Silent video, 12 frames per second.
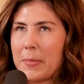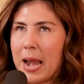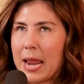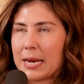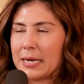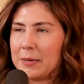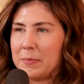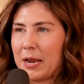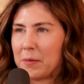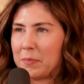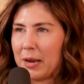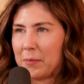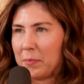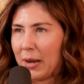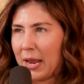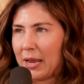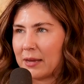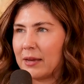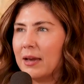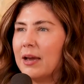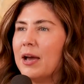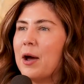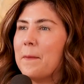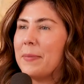blankety blank, blank, blank.
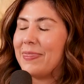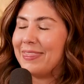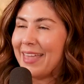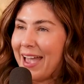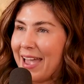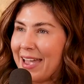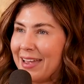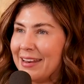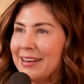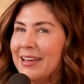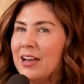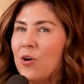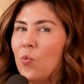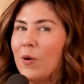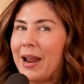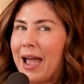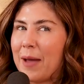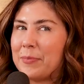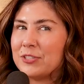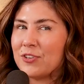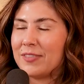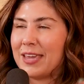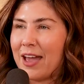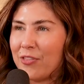But then what happens
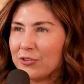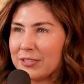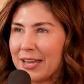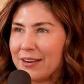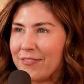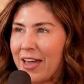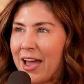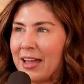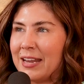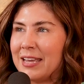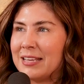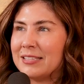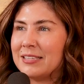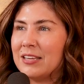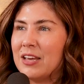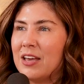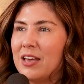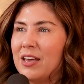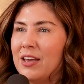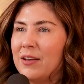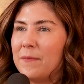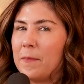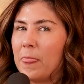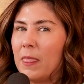on the other side of that is
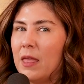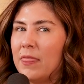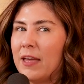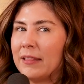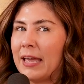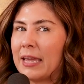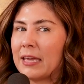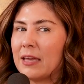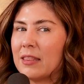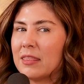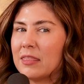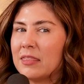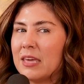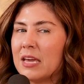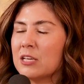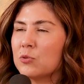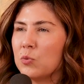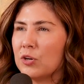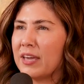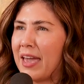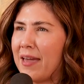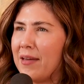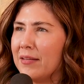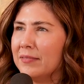that like things will
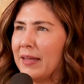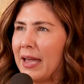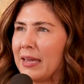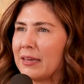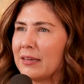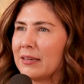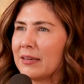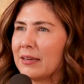get like